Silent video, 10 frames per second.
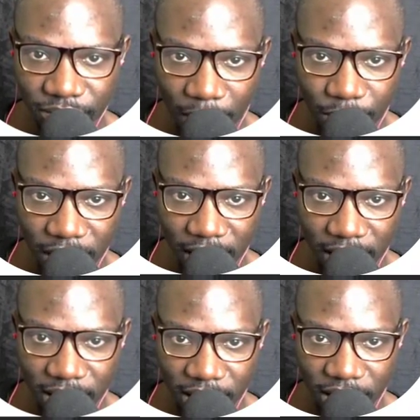Up here,
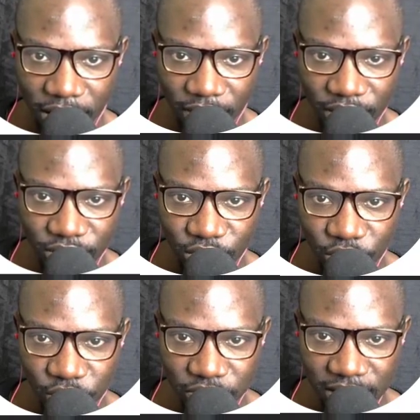you can also
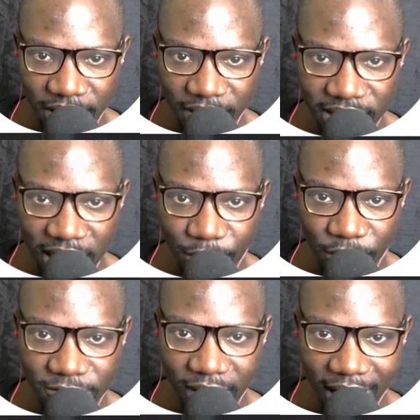choose the type
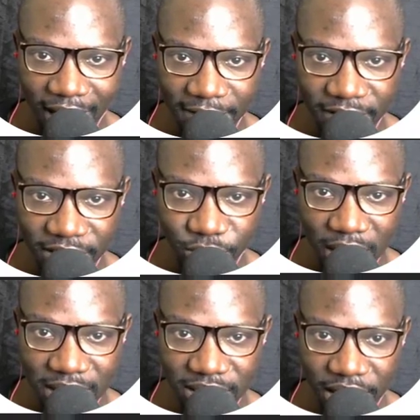of archive that you
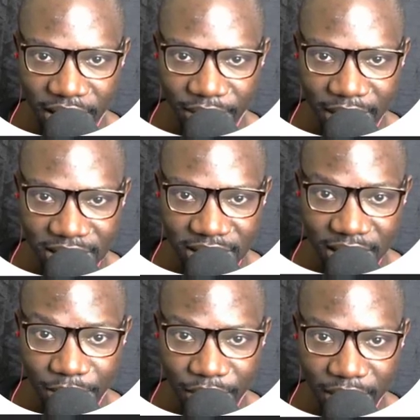want, but
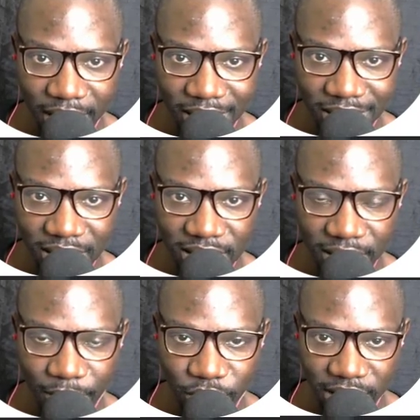zip is
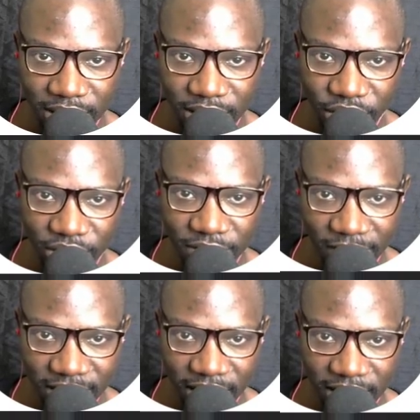supported
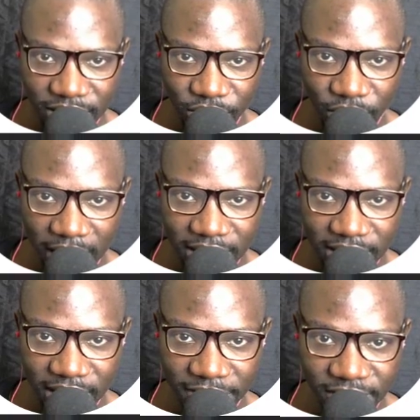universally. So I'll
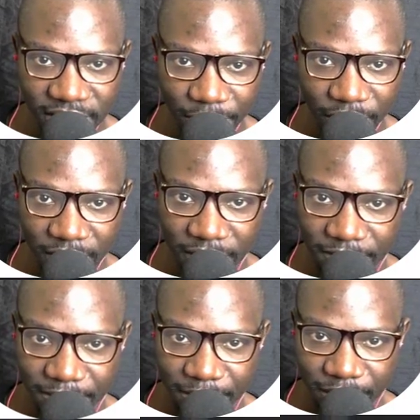just leave zip
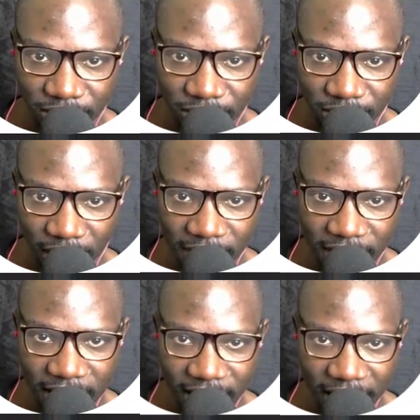and
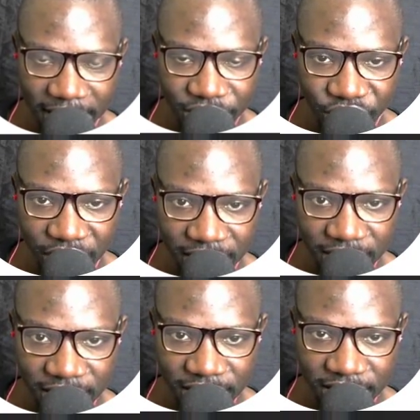then I can create.